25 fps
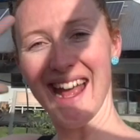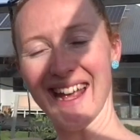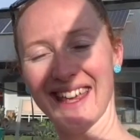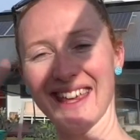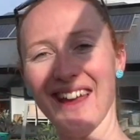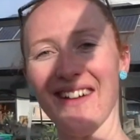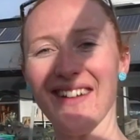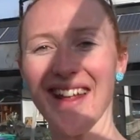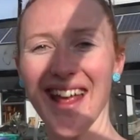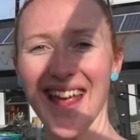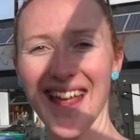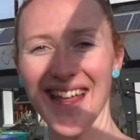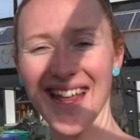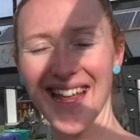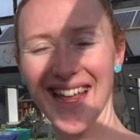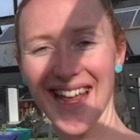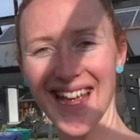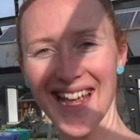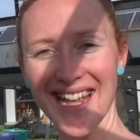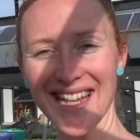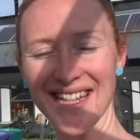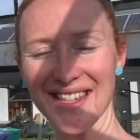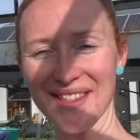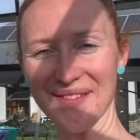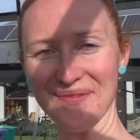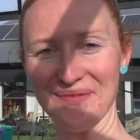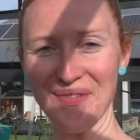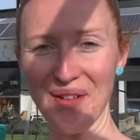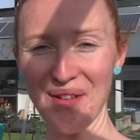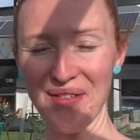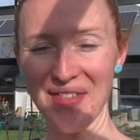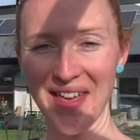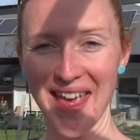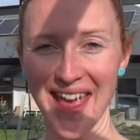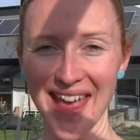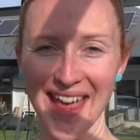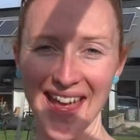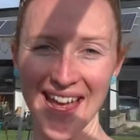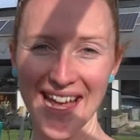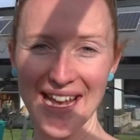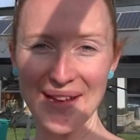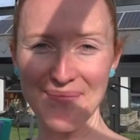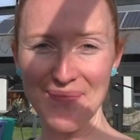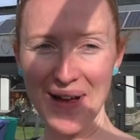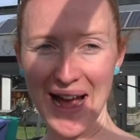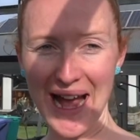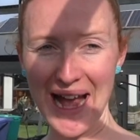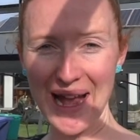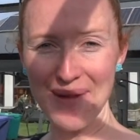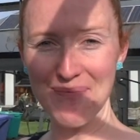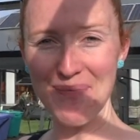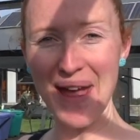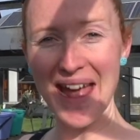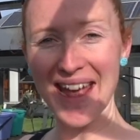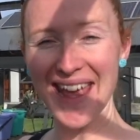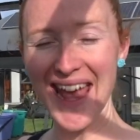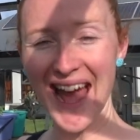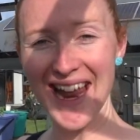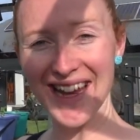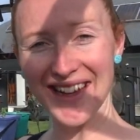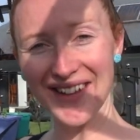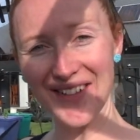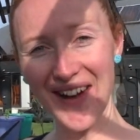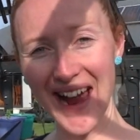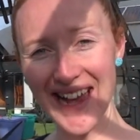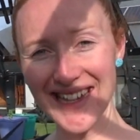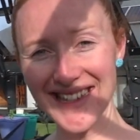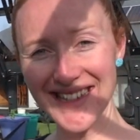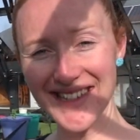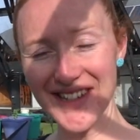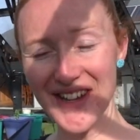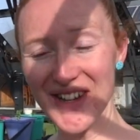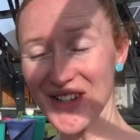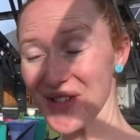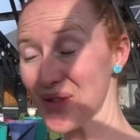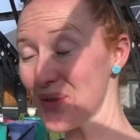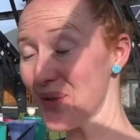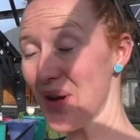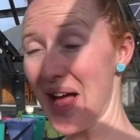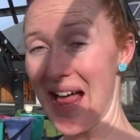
Kia ora, it's Ruth here in my backyard in Christchurch.